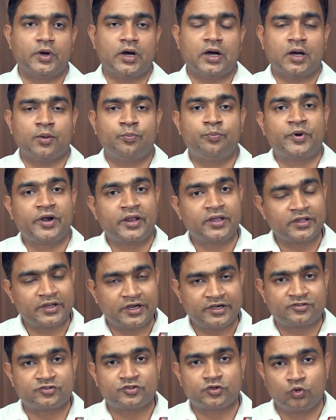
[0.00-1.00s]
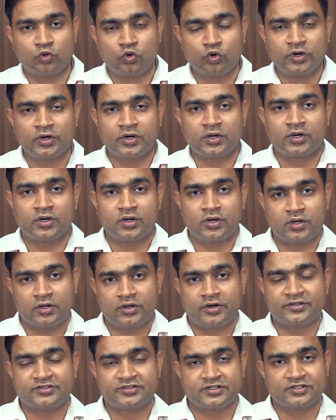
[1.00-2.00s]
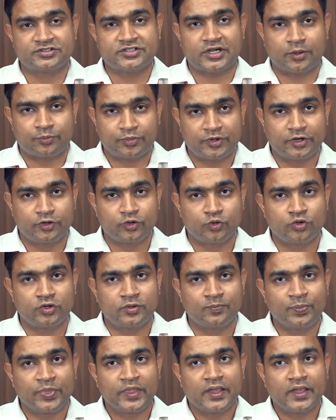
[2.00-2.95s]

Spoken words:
upbring its own research aptitude.